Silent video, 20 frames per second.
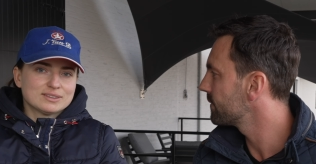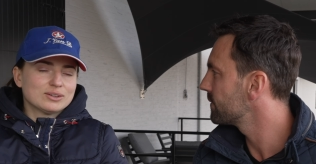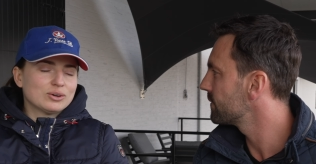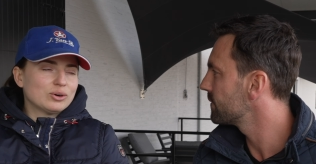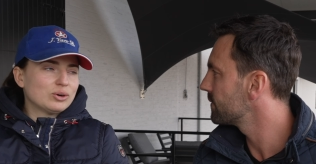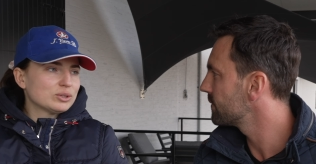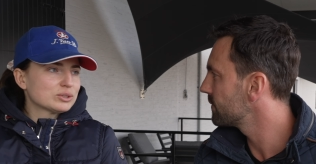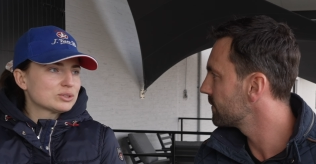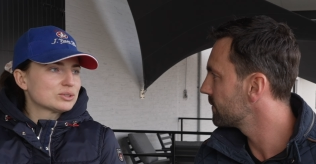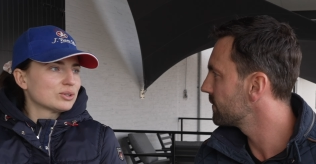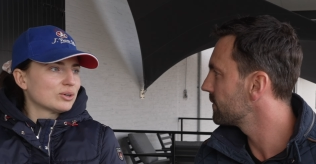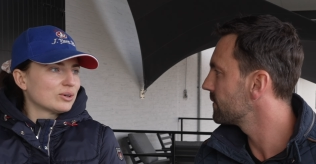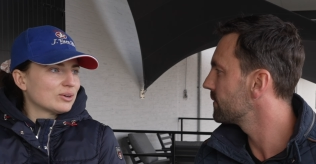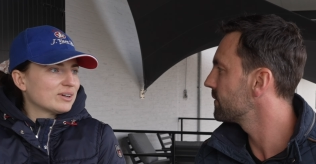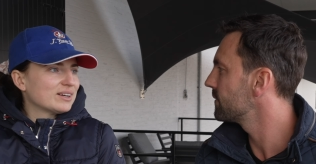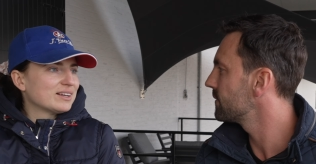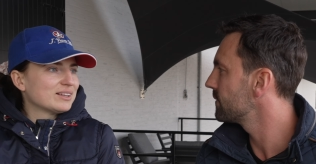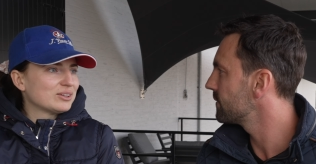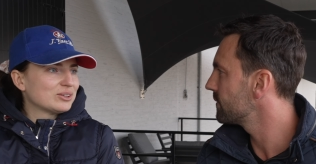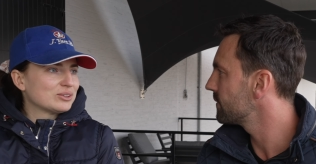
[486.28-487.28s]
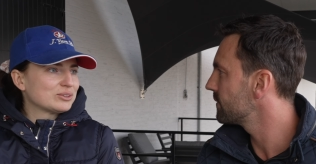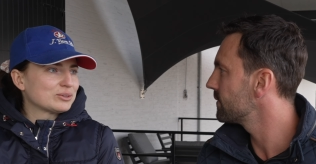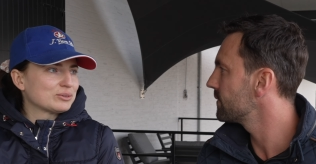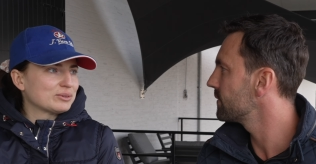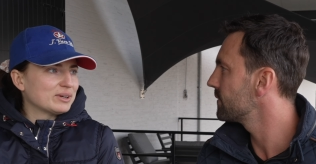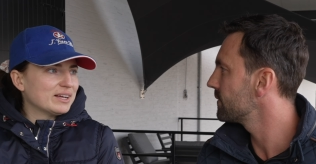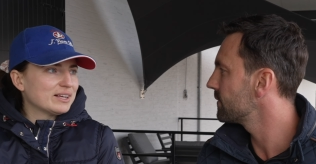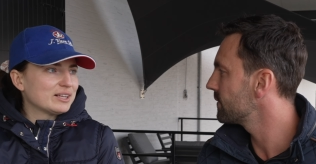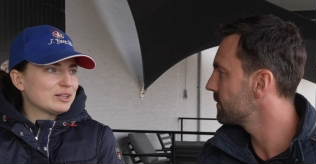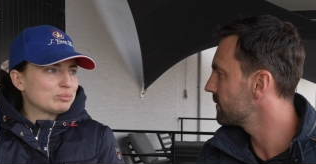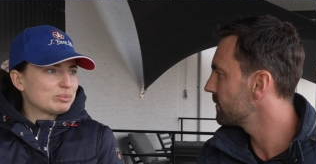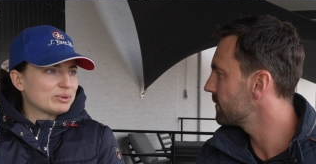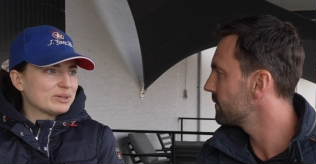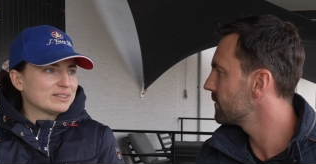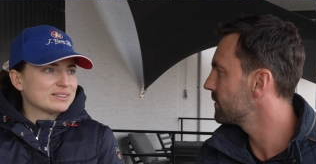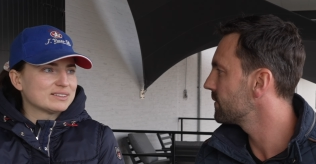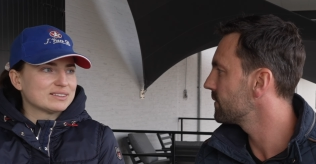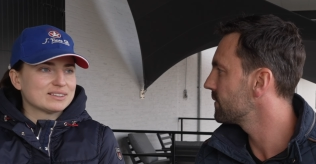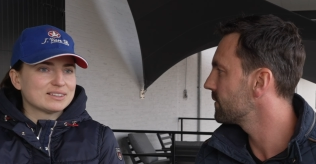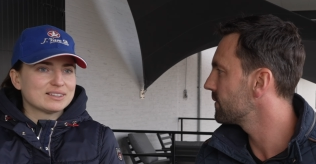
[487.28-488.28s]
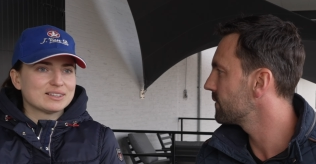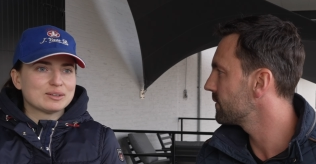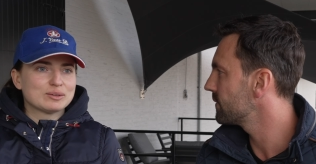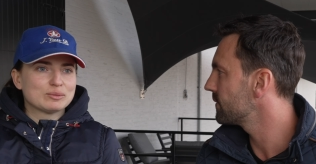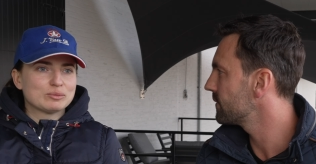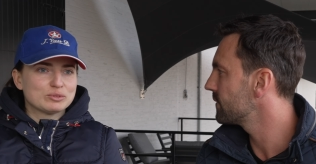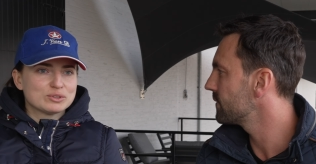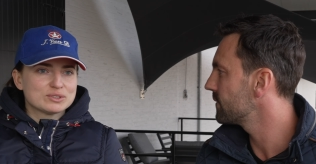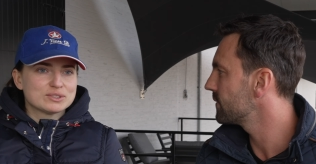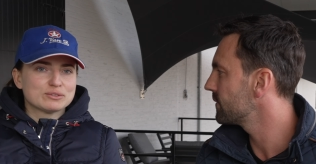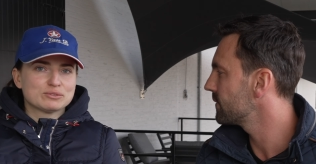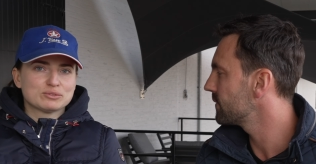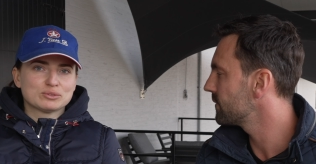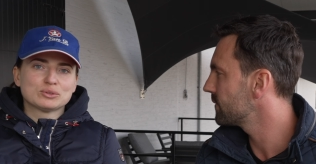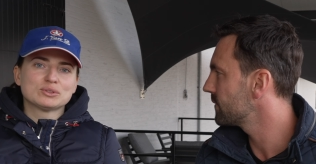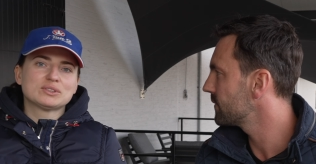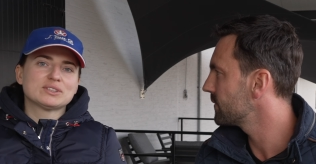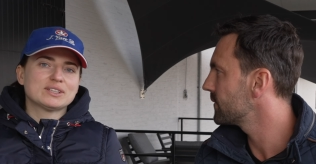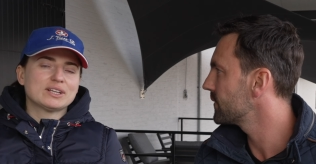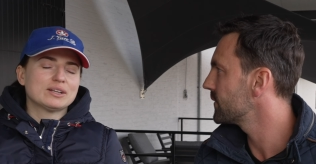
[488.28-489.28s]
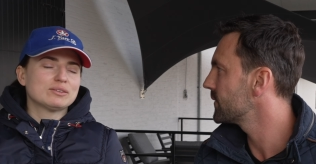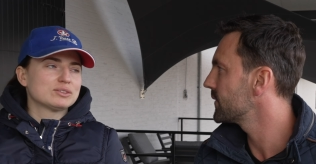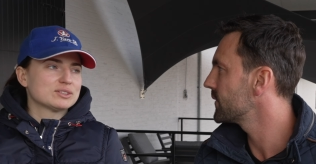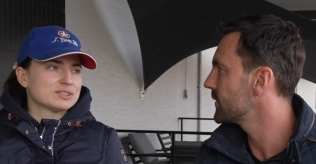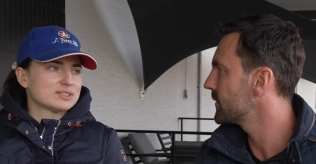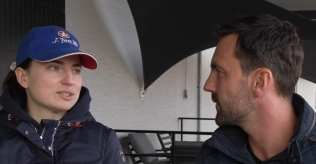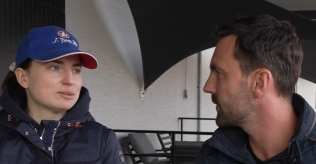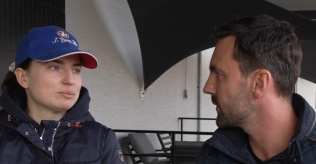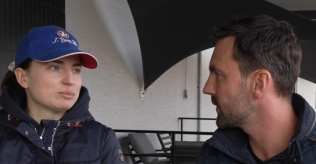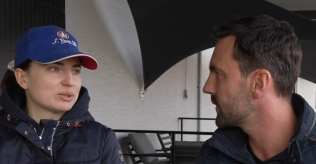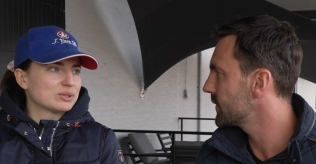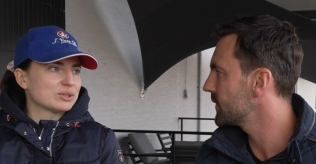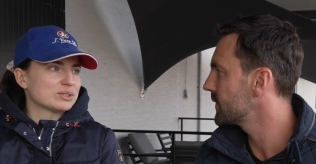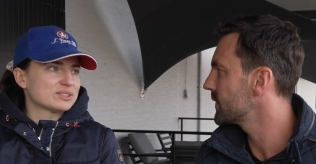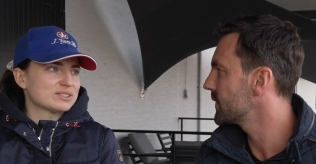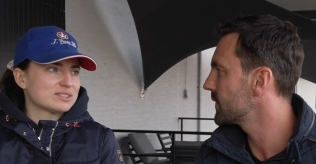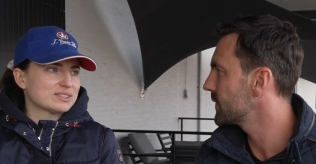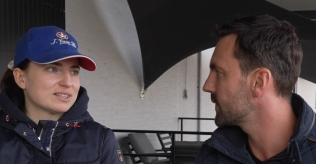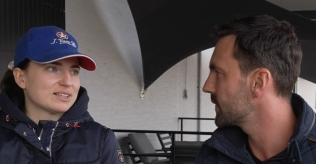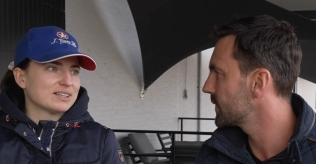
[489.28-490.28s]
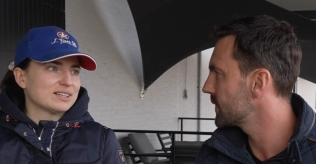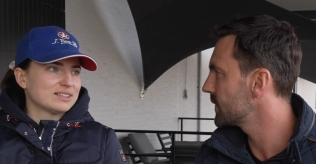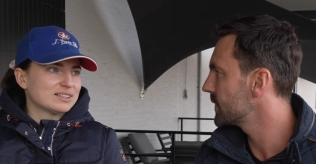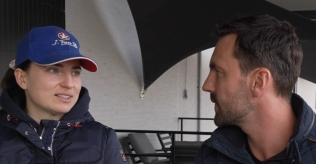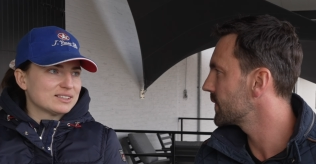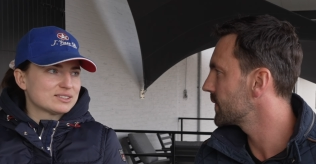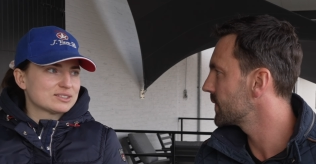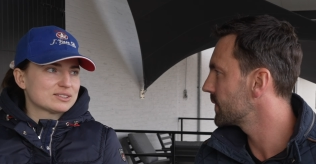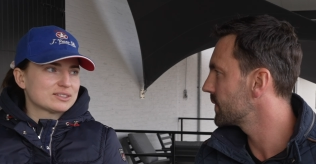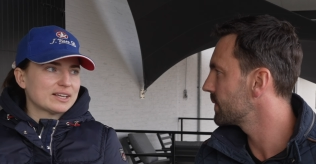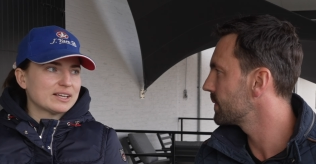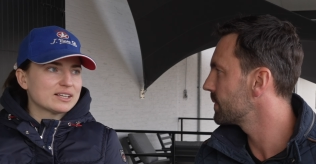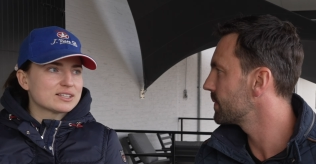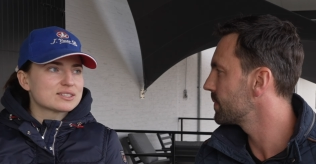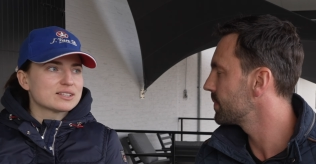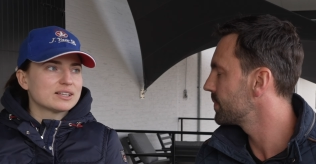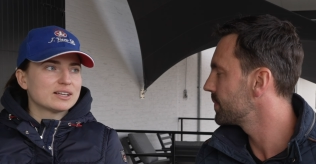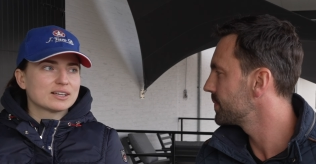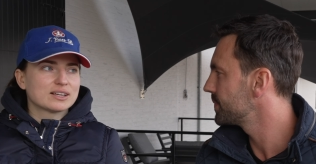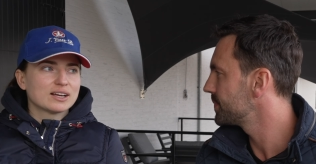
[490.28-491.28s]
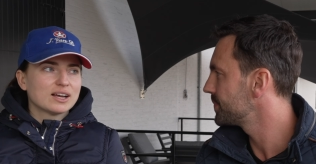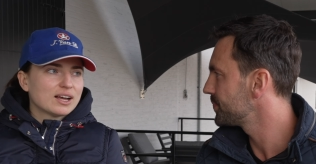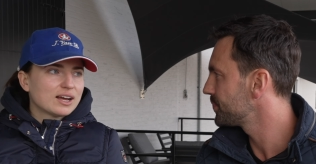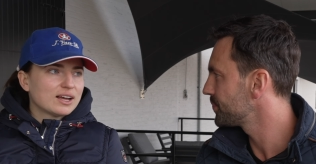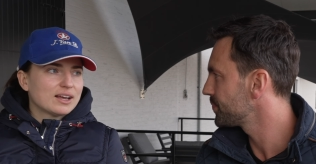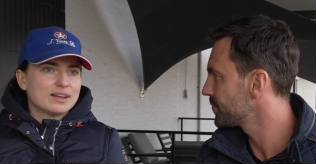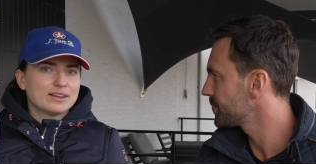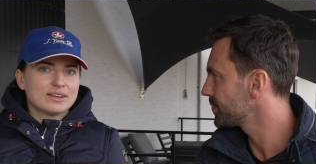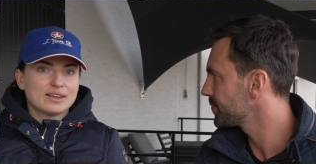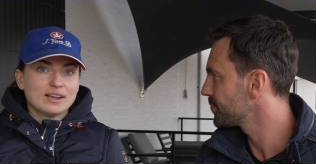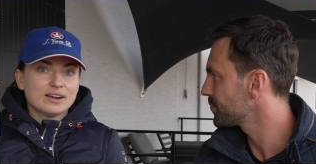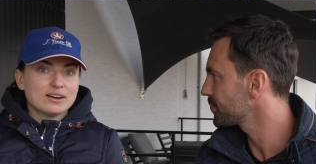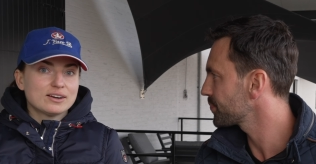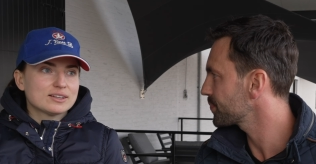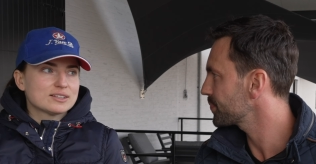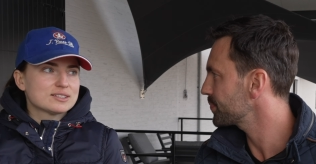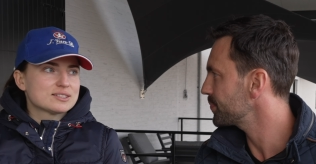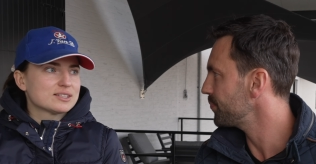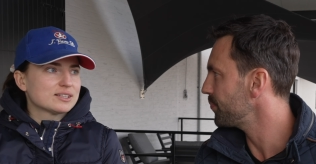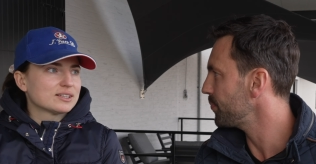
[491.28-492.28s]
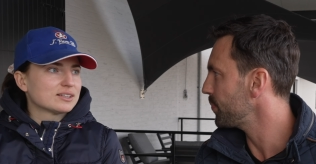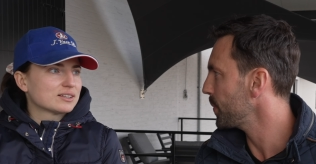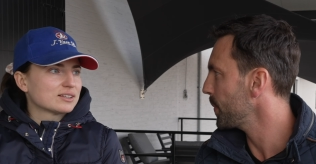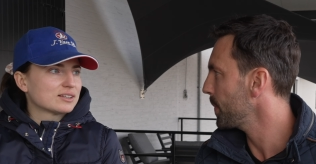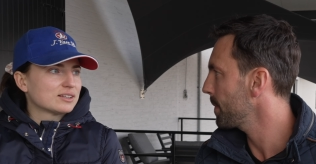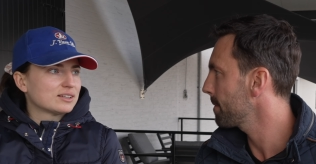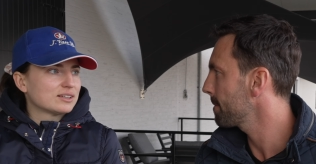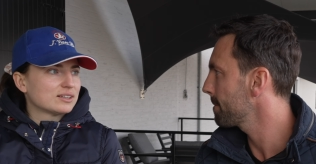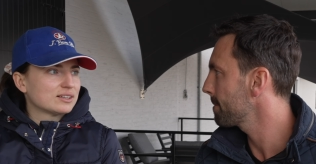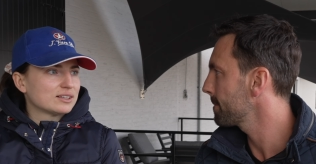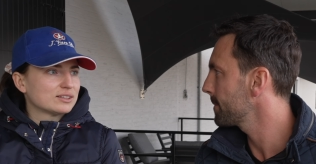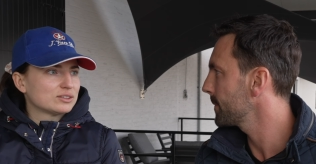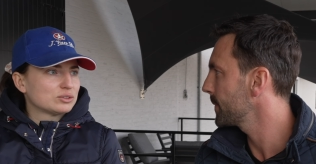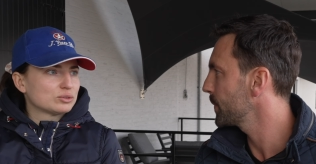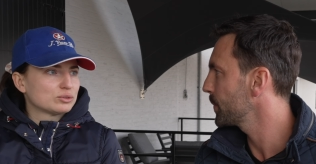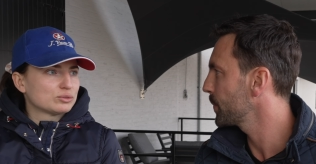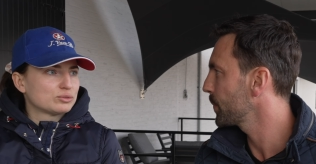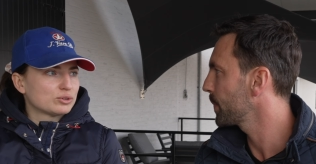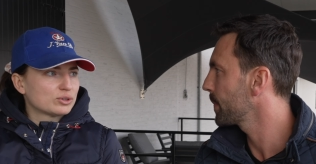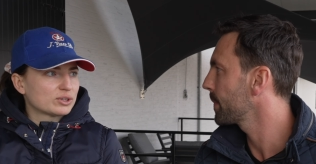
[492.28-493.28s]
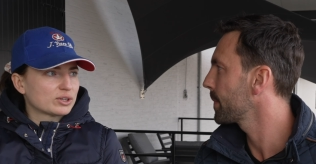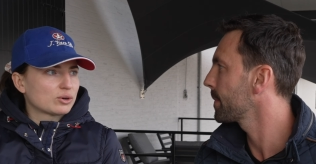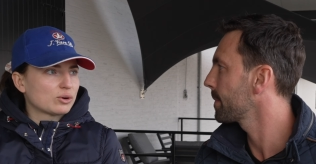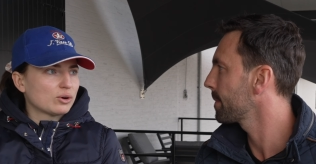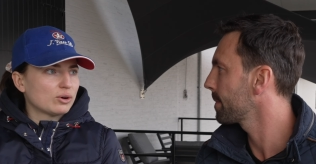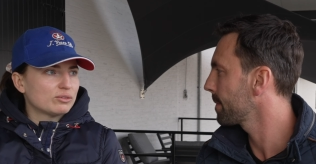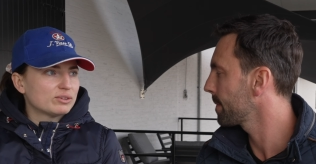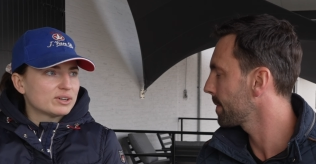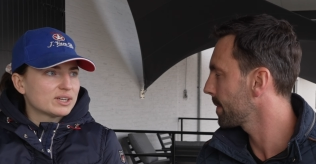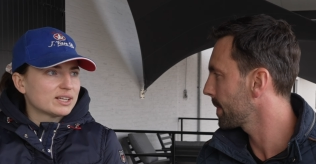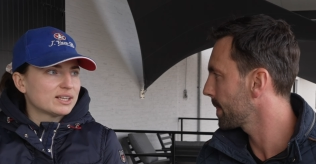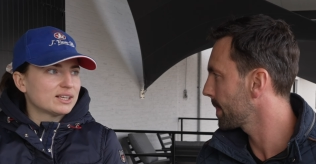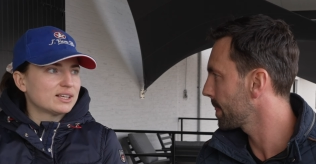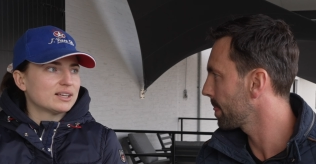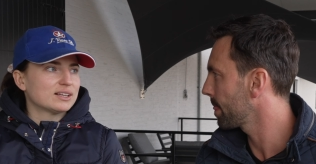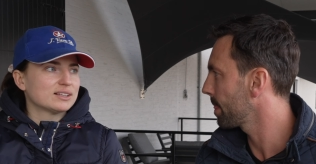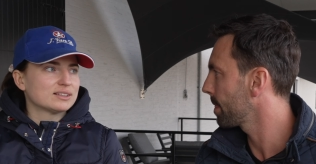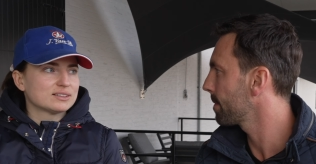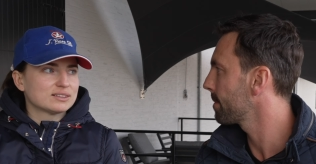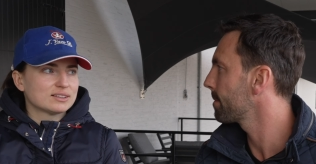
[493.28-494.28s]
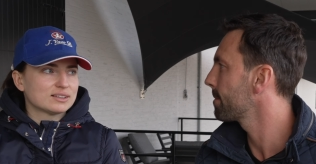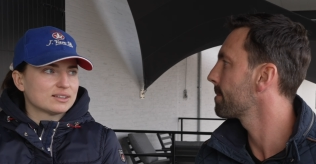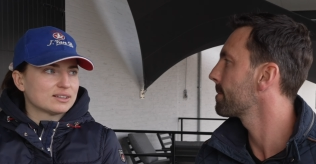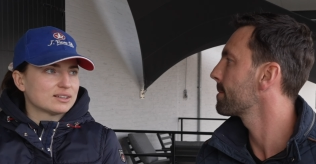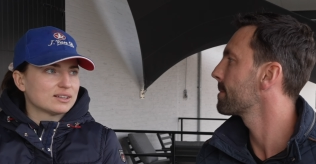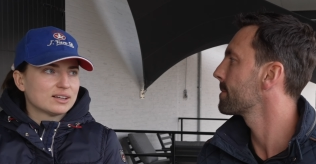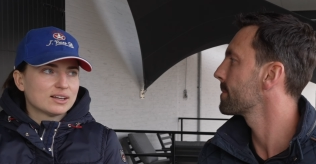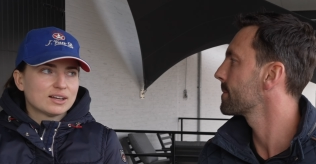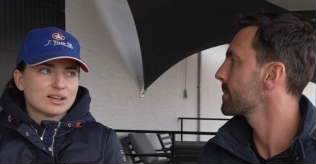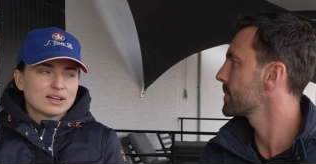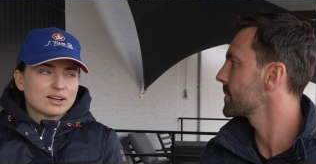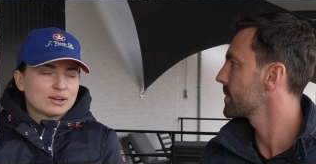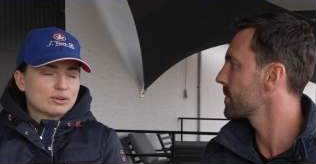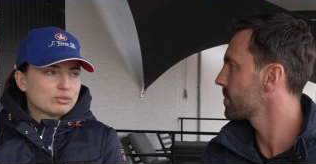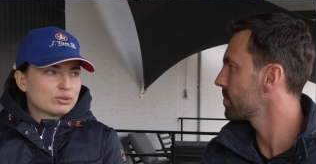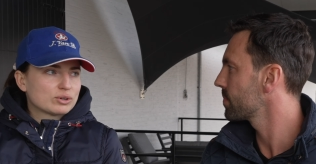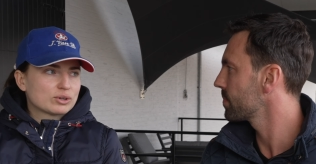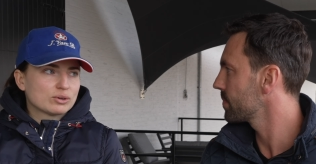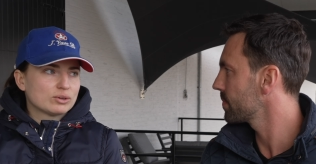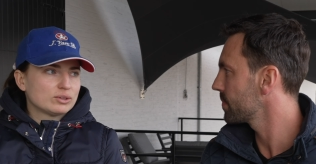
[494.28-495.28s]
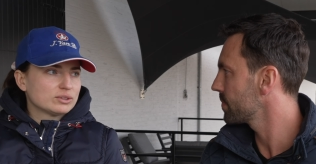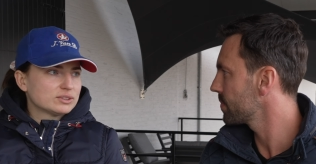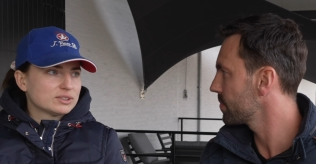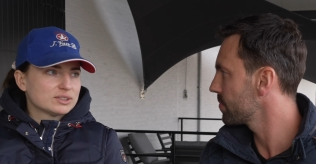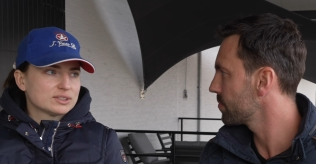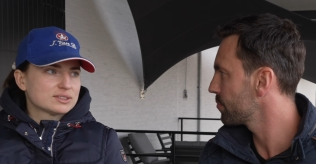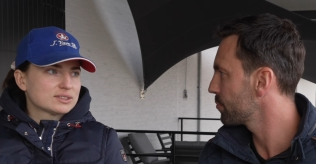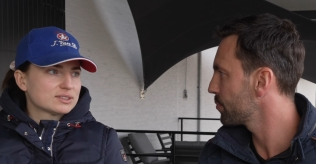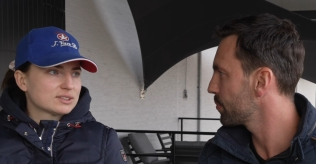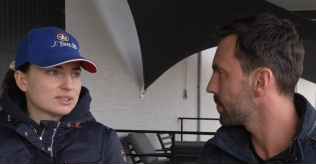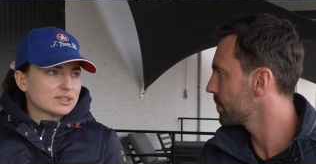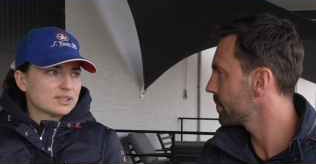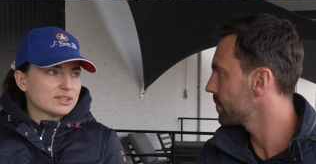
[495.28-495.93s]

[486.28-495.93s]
Speaker 1: also a lot of help and with the food and everything, because it takes like a year, I think, for recovery and for all this